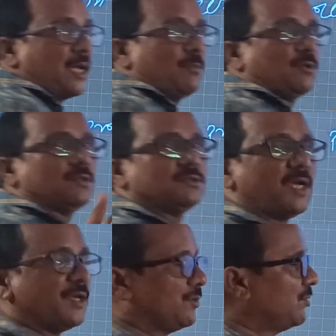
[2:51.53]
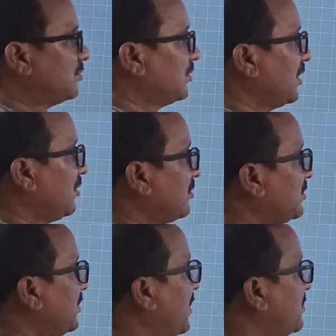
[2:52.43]
Simultaneously, iron also get
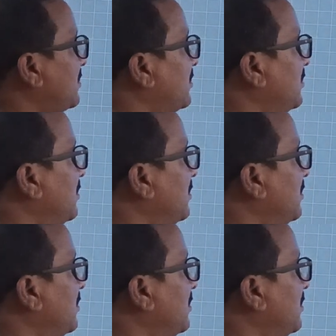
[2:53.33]
oxidized.